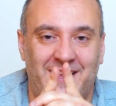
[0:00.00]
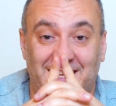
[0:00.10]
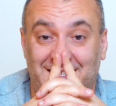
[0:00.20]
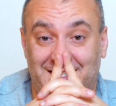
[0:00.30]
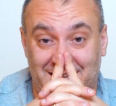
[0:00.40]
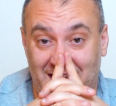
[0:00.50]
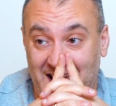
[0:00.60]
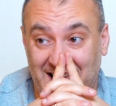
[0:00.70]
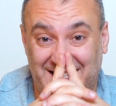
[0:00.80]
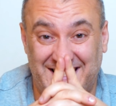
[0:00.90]
That's
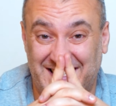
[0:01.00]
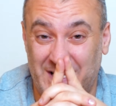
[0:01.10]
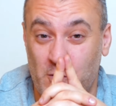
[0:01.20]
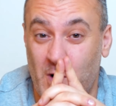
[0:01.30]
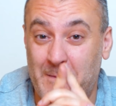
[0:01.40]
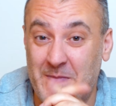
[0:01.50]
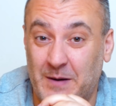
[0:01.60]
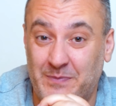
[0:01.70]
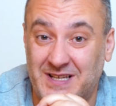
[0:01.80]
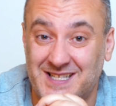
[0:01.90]
a 61
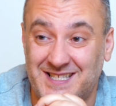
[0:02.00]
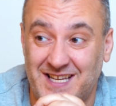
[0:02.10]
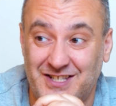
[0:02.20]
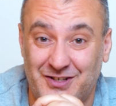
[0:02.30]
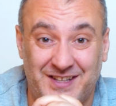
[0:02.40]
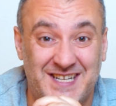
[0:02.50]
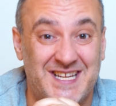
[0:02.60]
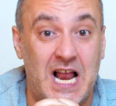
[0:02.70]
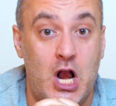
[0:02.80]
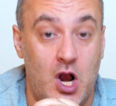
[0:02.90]
megapixel sensor.
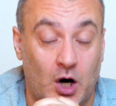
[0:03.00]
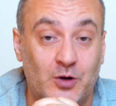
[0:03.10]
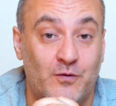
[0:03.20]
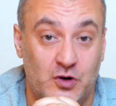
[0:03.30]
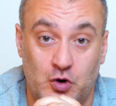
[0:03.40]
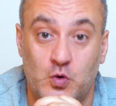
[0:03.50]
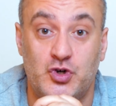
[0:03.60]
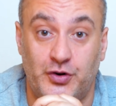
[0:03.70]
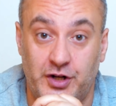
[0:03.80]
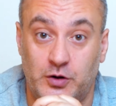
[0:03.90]
There's a lot of
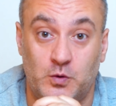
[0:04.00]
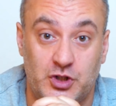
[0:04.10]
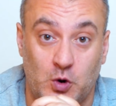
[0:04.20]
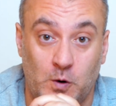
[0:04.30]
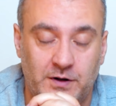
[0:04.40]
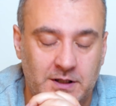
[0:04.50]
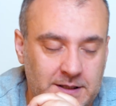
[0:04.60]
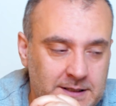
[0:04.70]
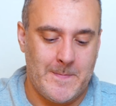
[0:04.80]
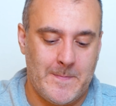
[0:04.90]
resolution there to resolve.
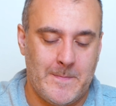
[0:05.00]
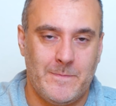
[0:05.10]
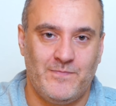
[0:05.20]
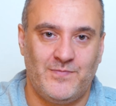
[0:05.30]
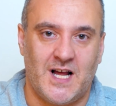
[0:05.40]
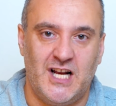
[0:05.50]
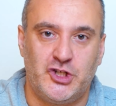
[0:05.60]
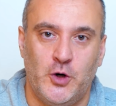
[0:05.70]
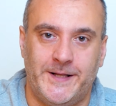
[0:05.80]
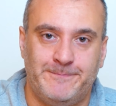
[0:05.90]

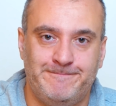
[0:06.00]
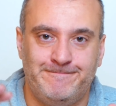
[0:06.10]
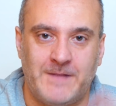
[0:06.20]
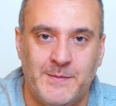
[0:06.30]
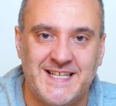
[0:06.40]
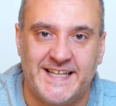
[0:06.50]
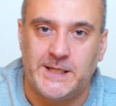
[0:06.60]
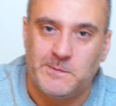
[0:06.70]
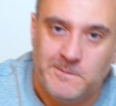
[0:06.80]
Let's do it! Excited!